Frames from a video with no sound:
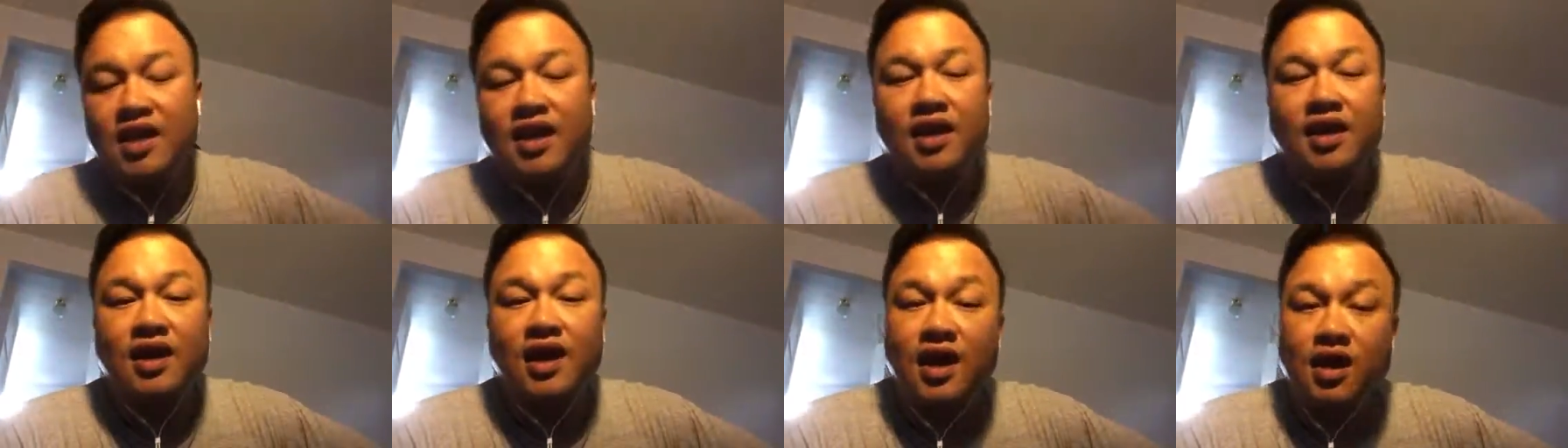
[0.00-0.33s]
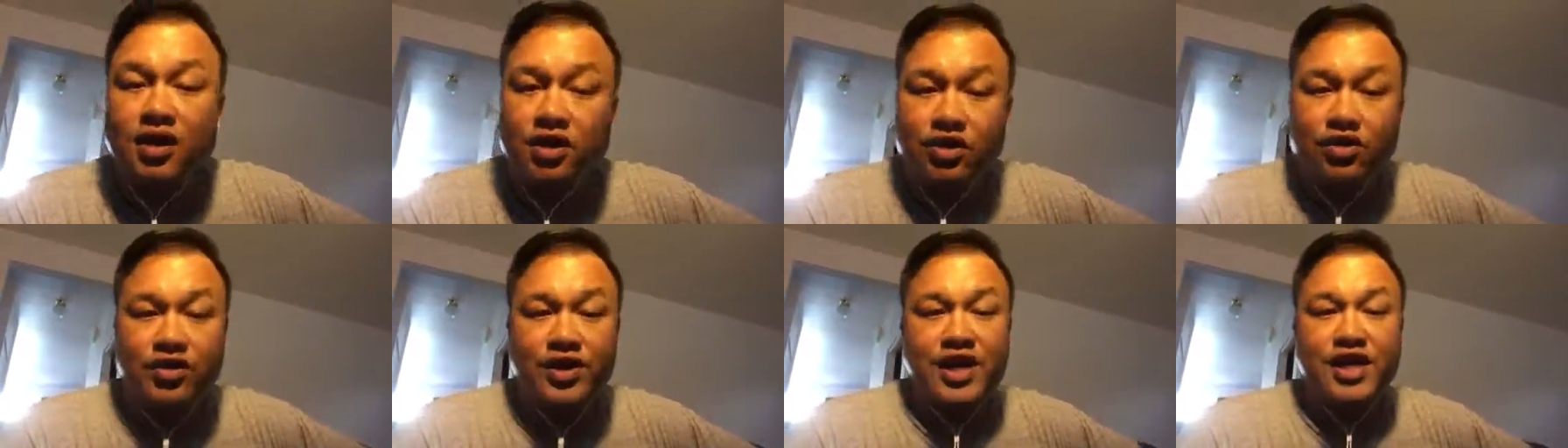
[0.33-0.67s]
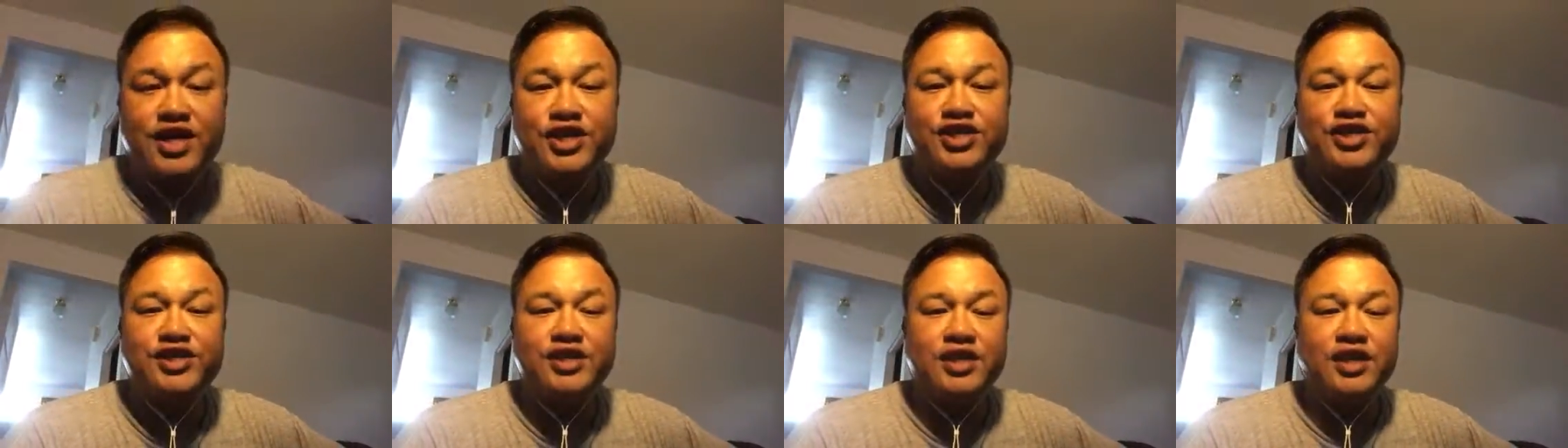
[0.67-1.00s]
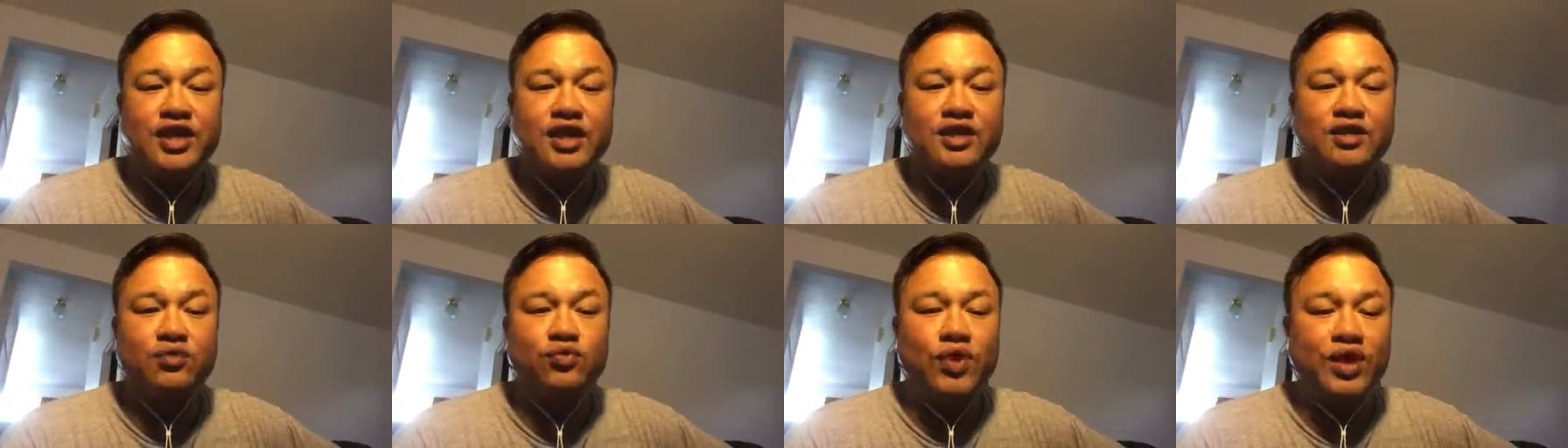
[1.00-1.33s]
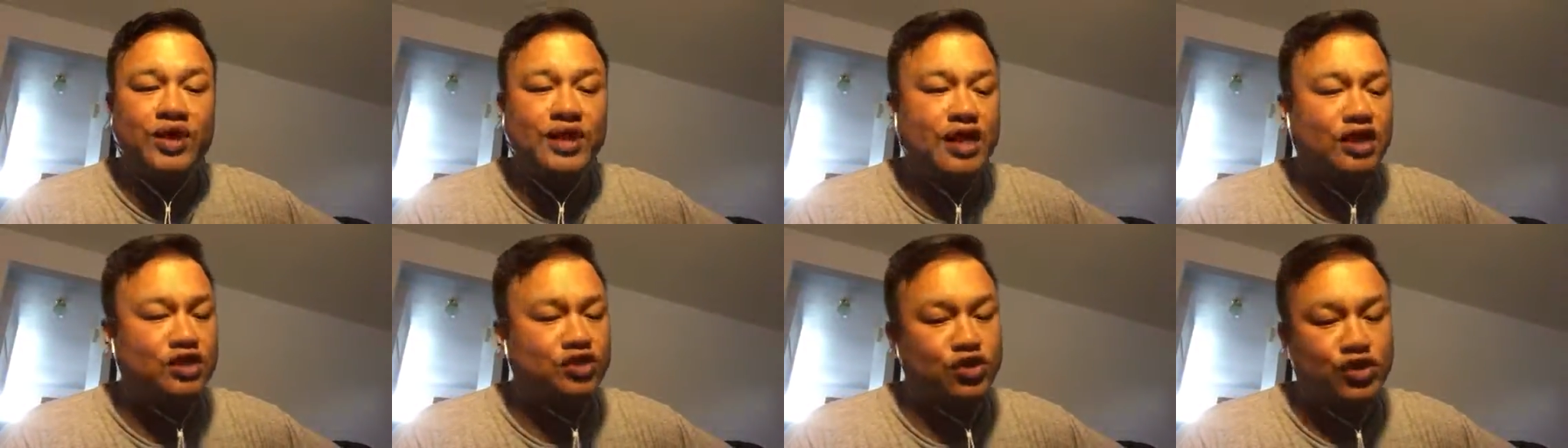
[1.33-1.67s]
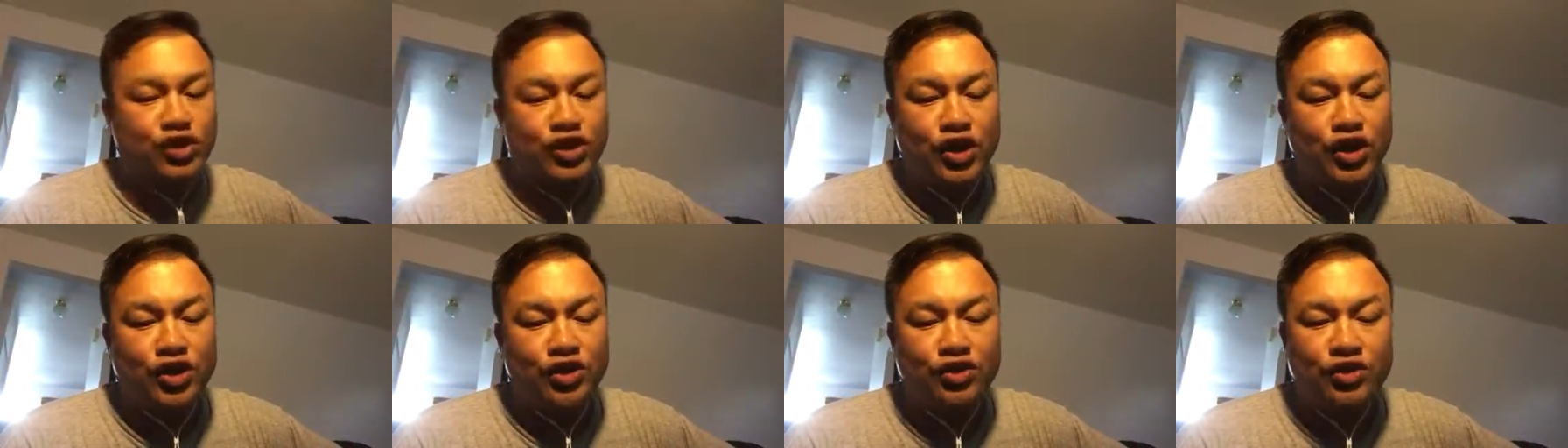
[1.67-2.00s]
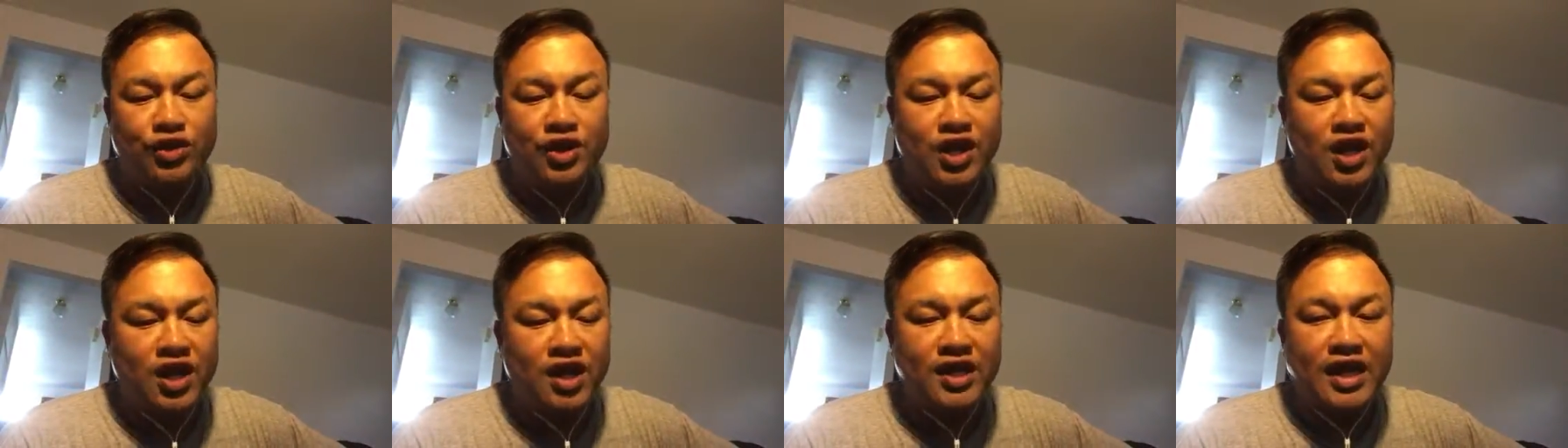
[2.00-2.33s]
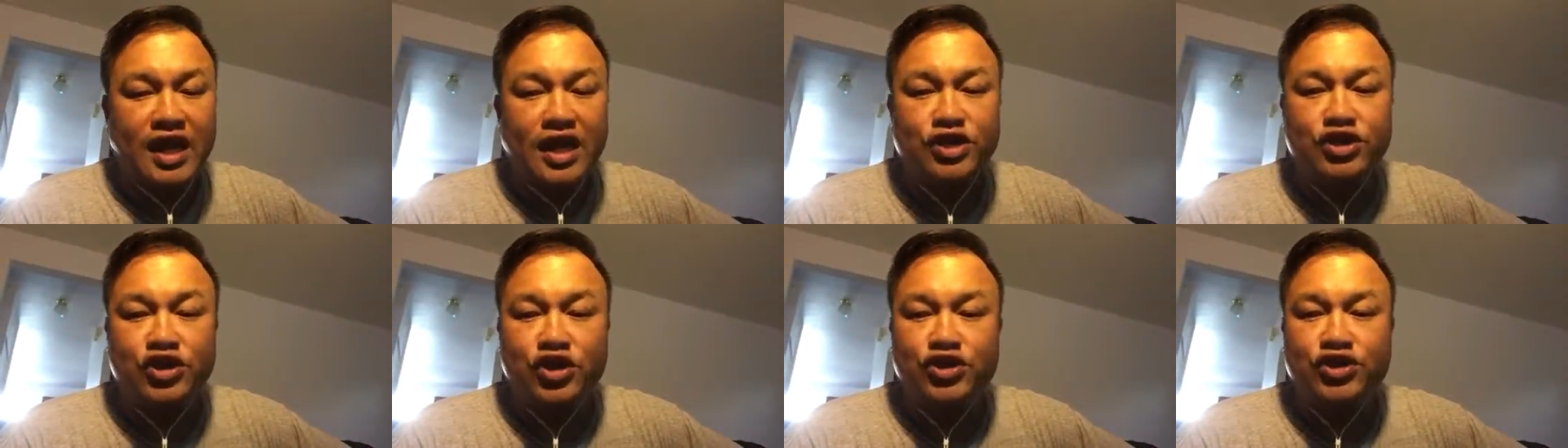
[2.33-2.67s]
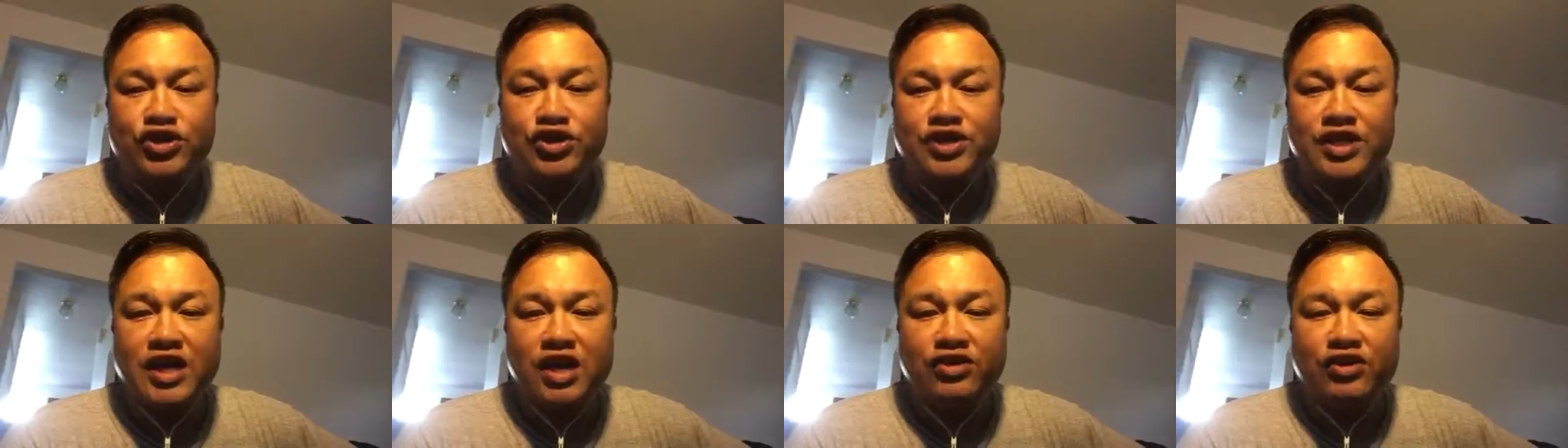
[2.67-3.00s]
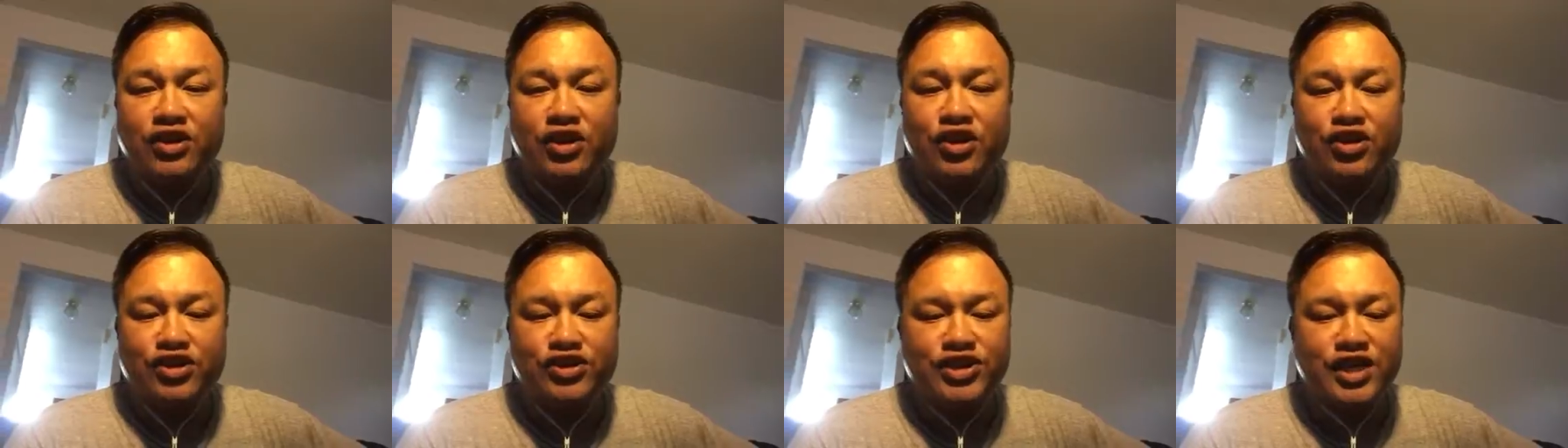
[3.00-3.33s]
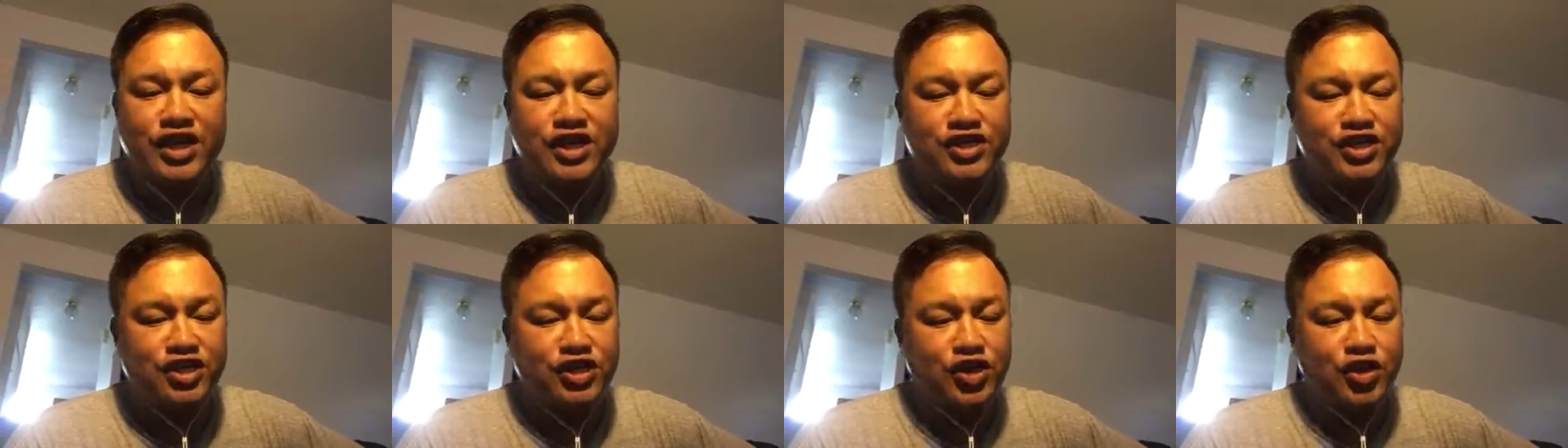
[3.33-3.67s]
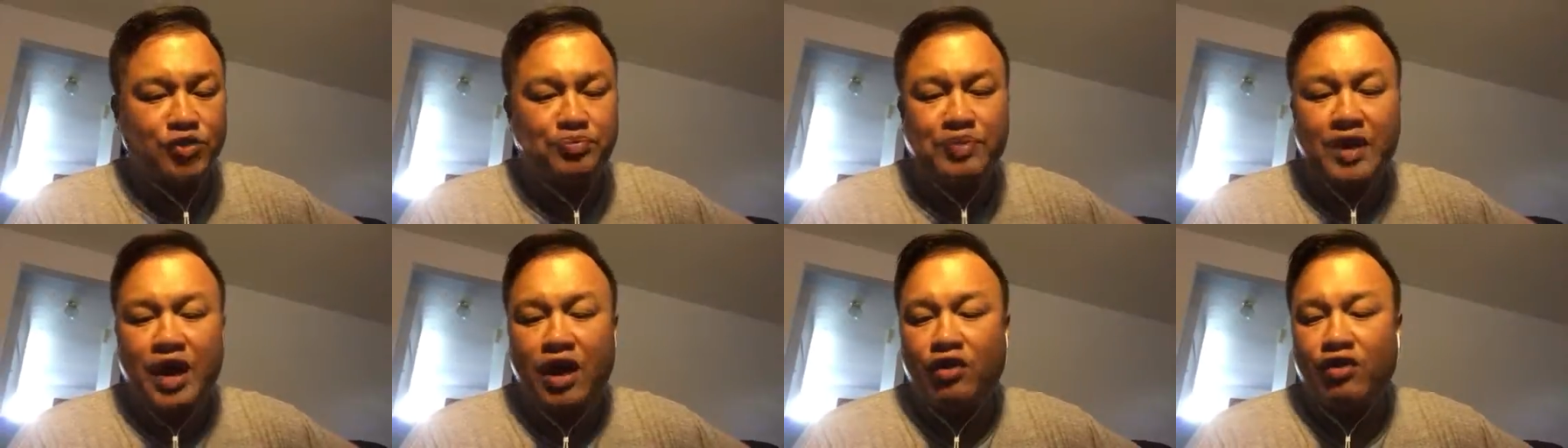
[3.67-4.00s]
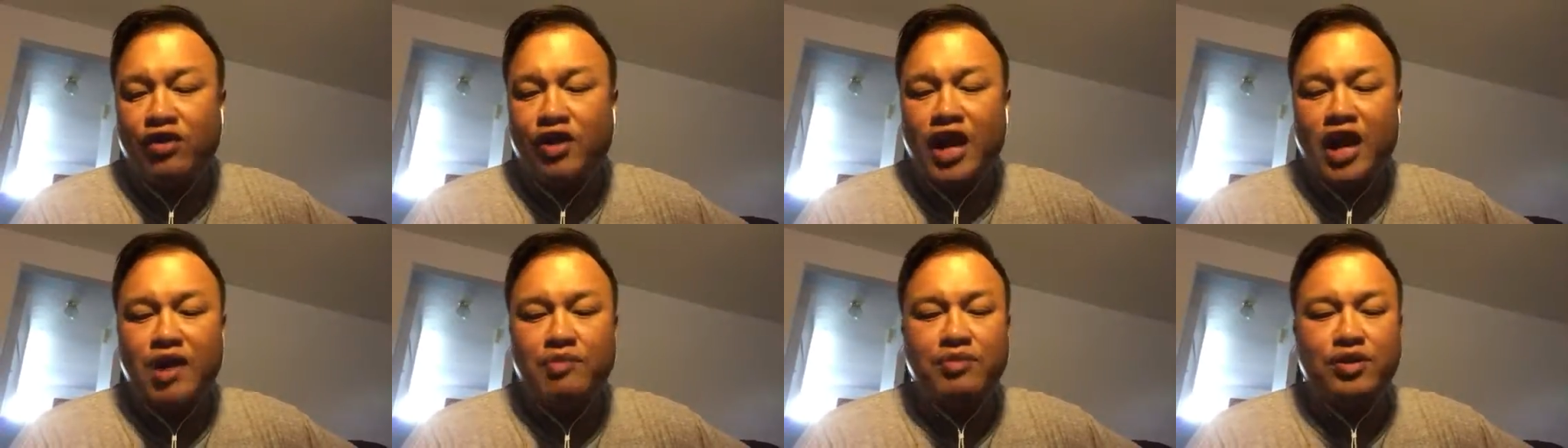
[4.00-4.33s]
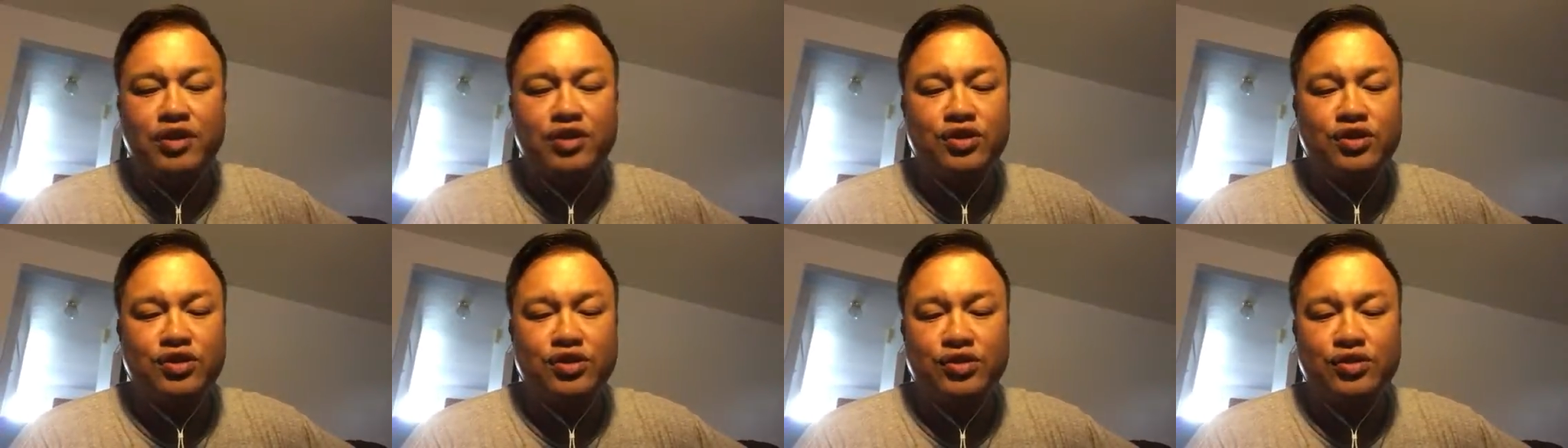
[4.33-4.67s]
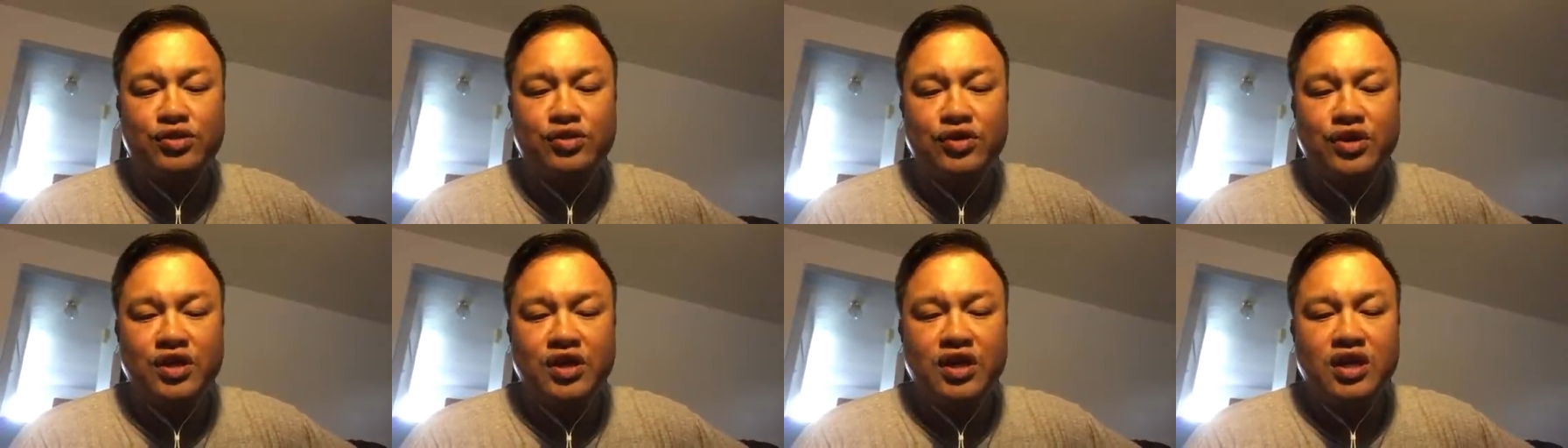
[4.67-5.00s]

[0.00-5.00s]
congregation and whatnot. So there, a lot of churches out there are changing their paradigm into